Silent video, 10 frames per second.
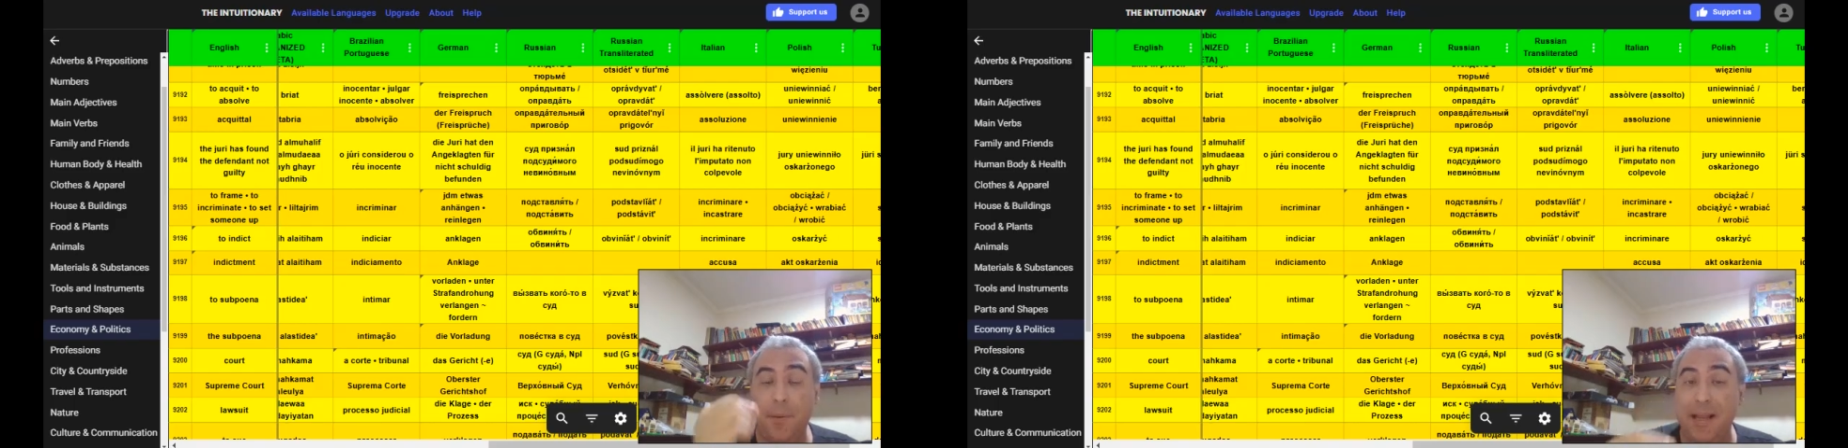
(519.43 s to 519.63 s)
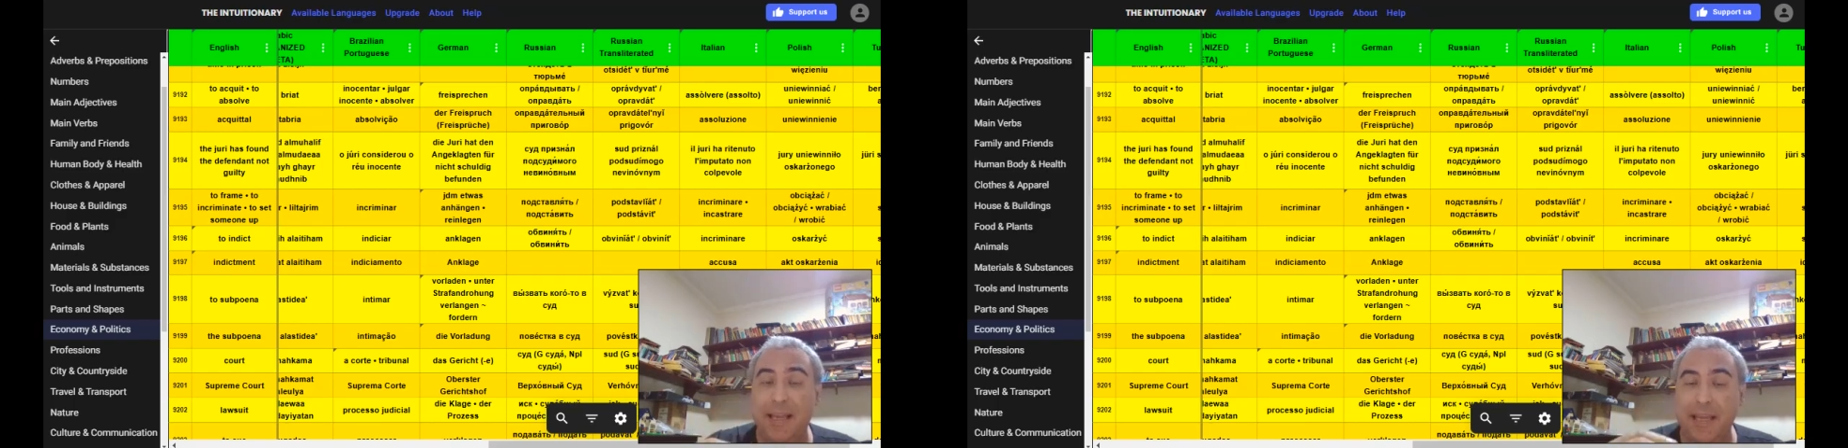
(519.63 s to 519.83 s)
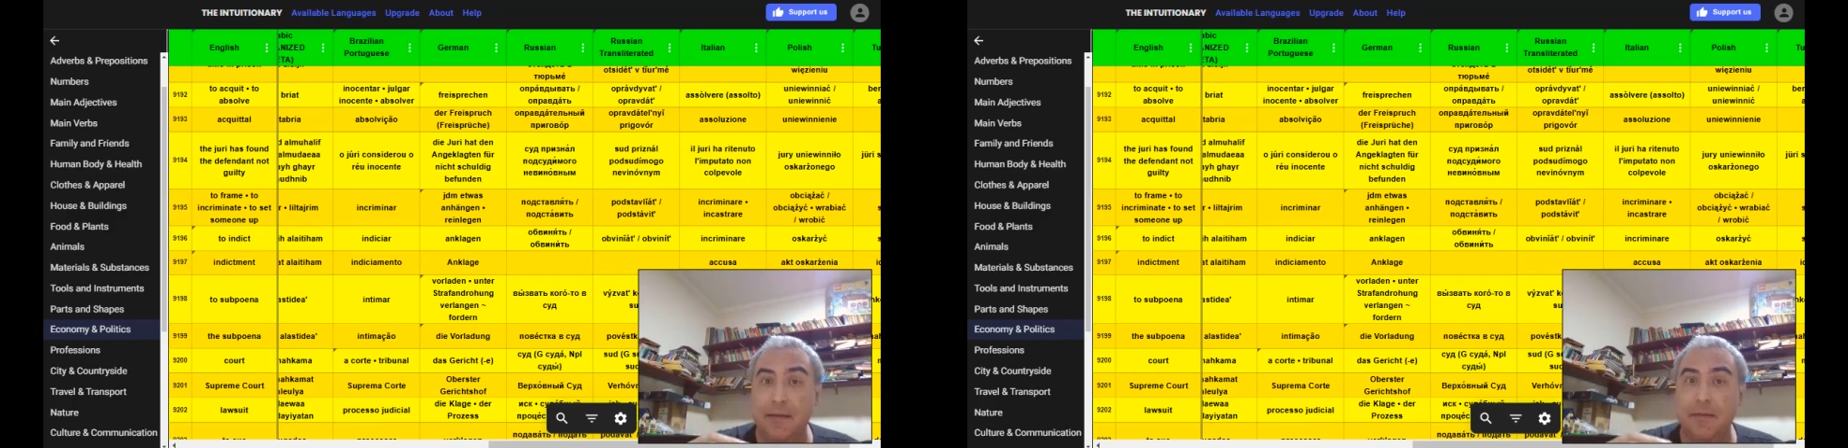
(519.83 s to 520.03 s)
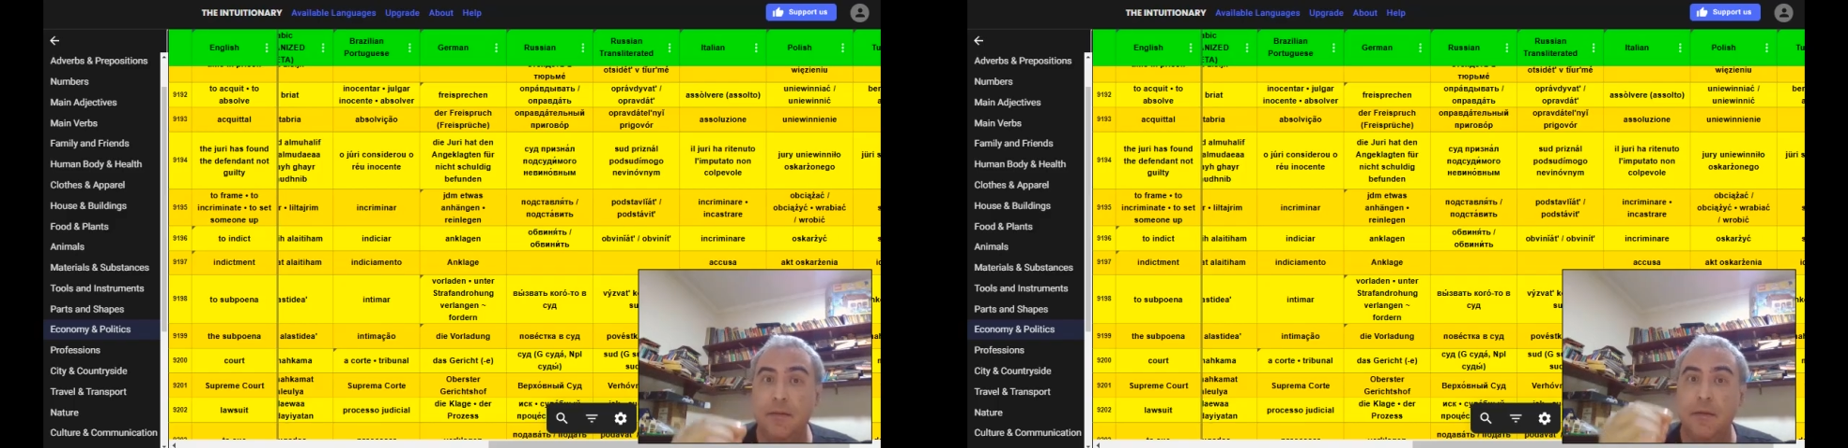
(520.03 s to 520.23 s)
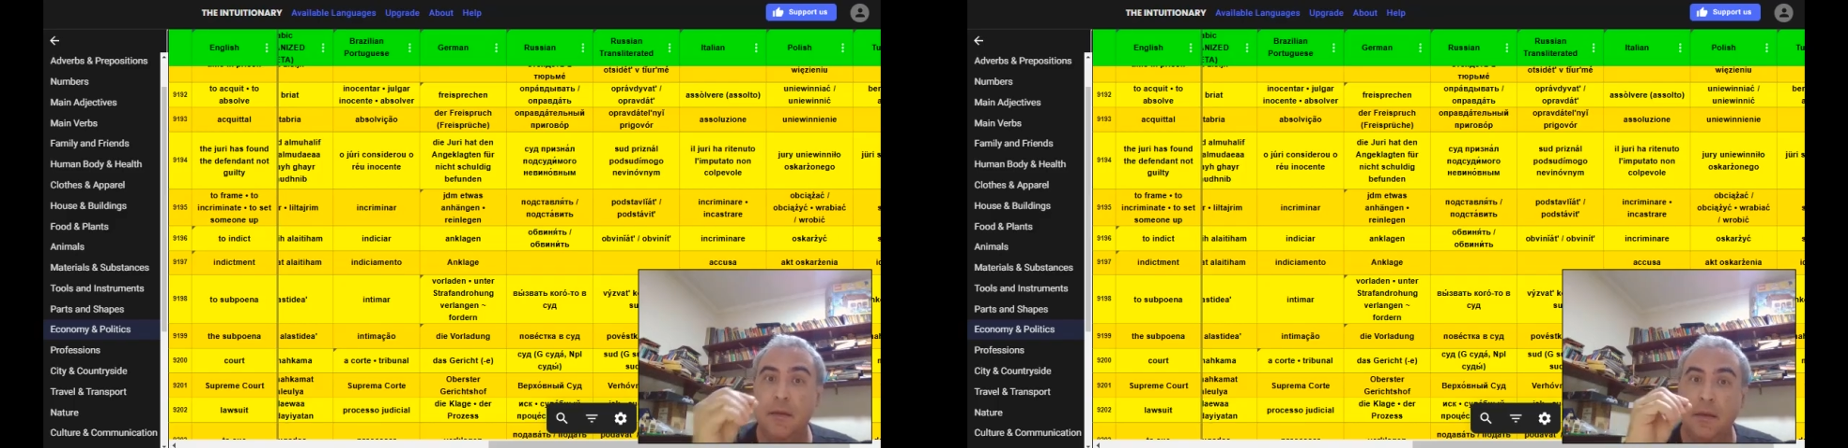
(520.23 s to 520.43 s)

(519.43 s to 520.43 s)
plugin